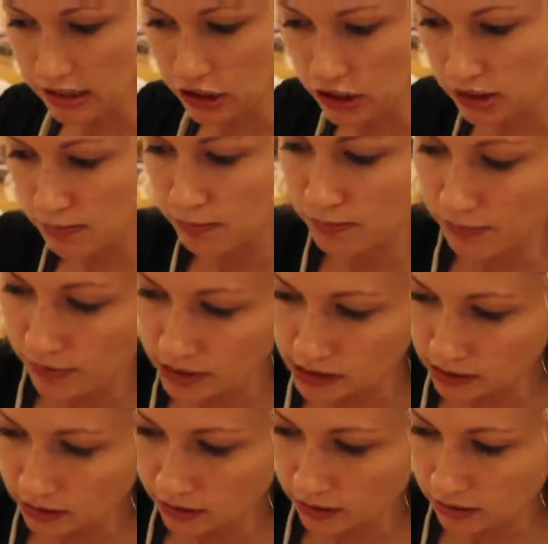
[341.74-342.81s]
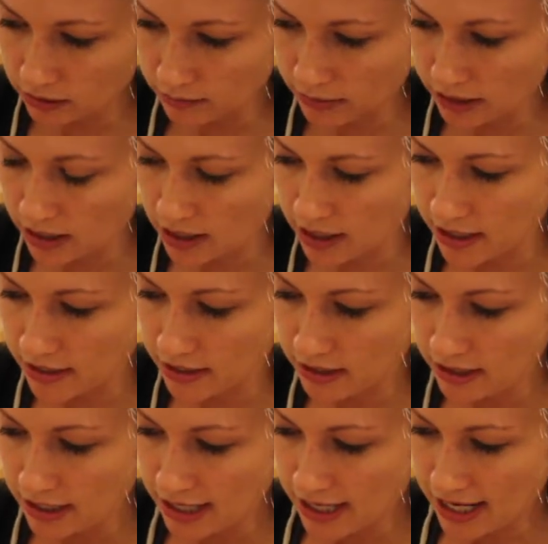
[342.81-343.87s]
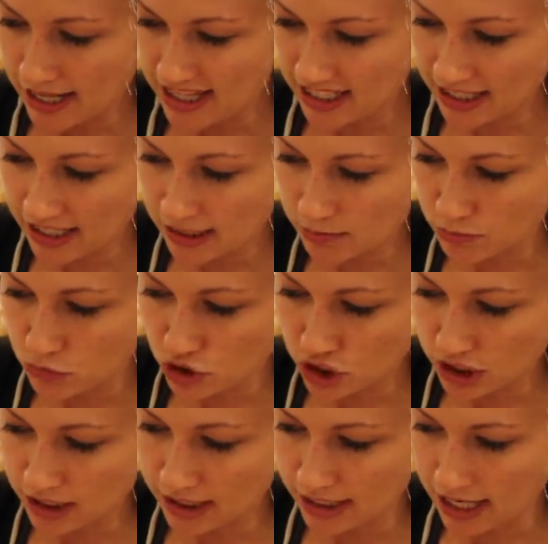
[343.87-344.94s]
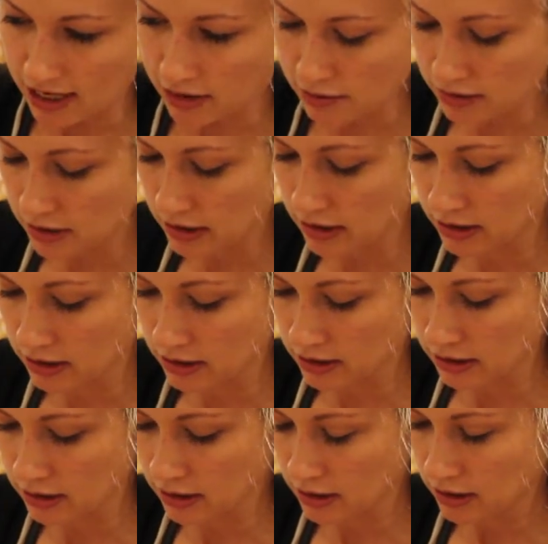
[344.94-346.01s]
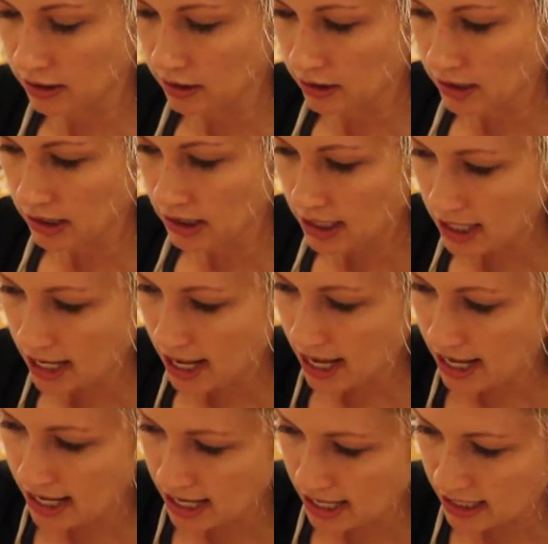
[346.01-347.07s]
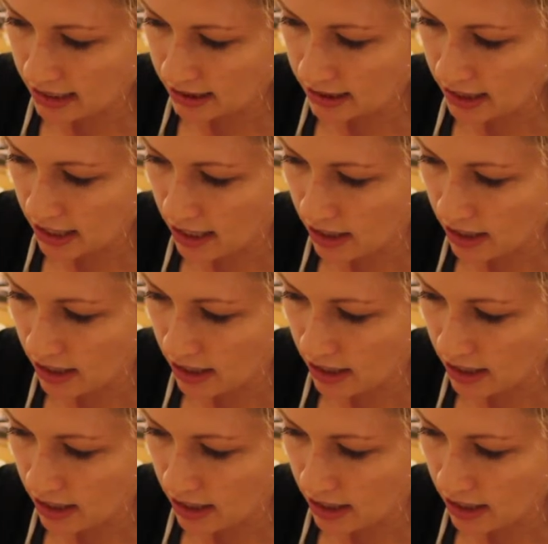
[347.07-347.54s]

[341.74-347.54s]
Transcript: you just sprinkle a little bit on, and then kind of mush it down. And